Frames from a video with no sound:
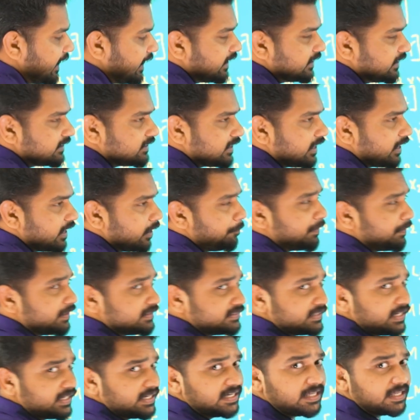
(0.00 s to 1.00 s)
is
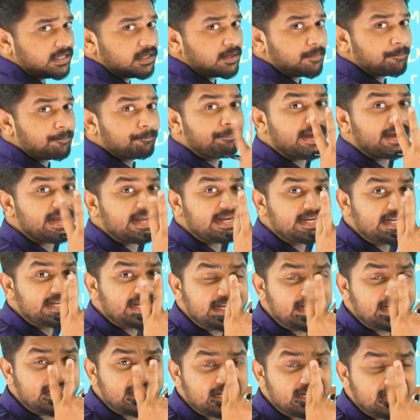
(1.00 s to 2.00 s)
representing
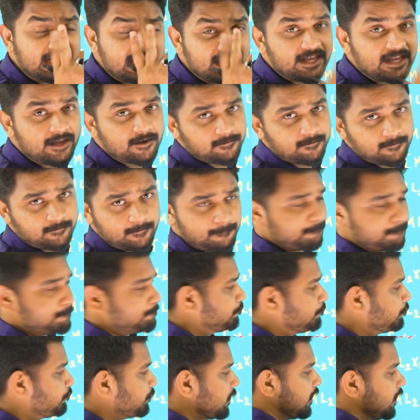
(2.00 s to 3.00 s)
bidentate ligand.
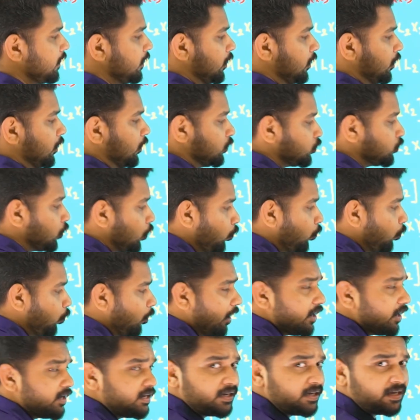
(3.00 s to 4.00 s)
So
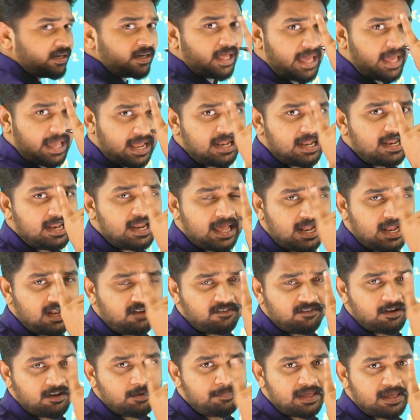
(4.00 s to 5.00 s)
one LL
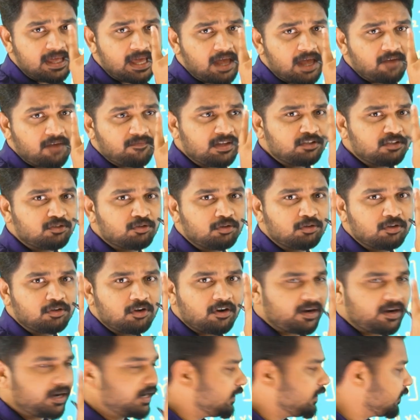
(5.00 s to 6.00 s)
will be having 2
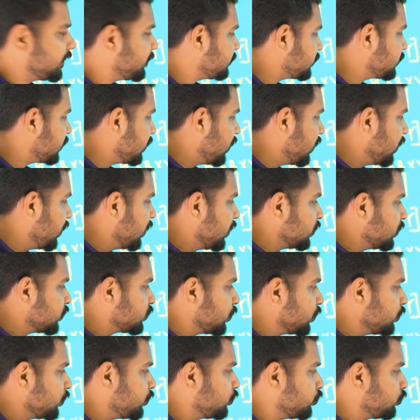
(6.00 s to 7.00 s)
donor atoms.
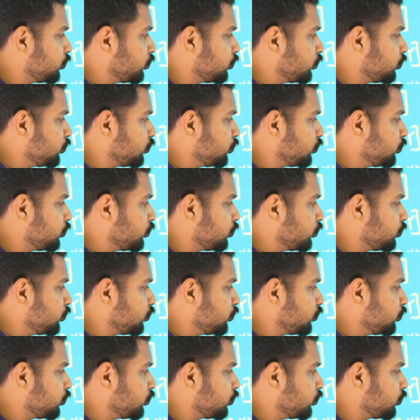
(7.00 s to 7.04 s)
So